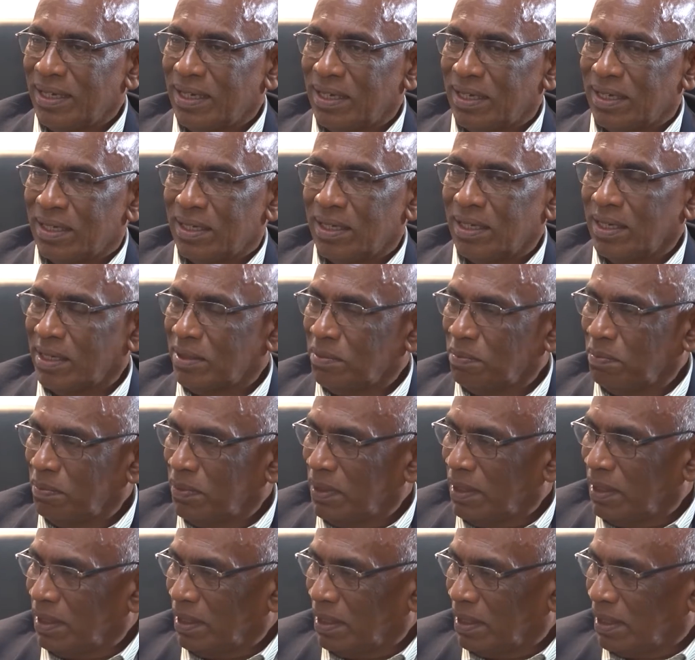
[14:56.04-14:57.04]
let
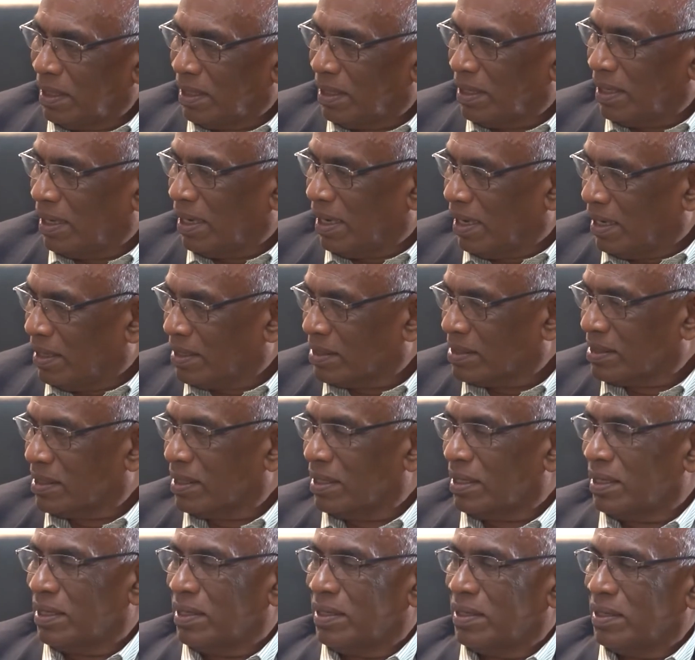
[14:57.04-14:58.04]
me
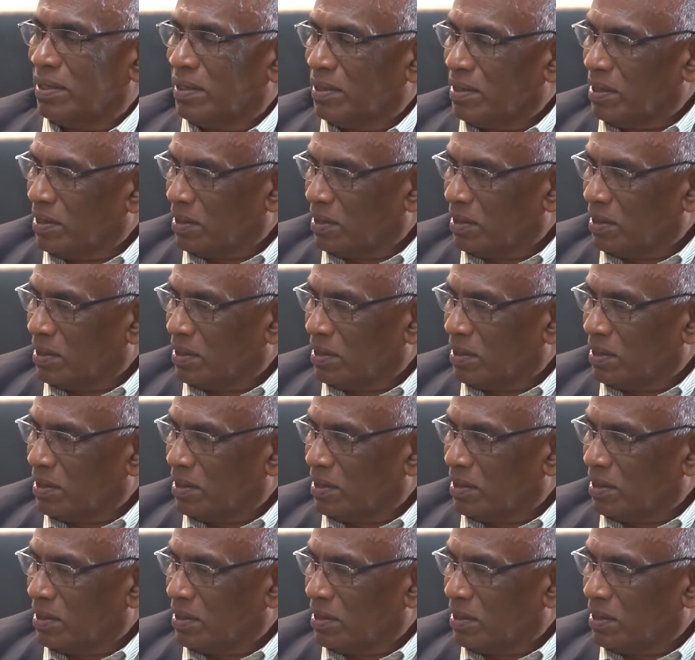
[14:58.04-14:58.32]
ask our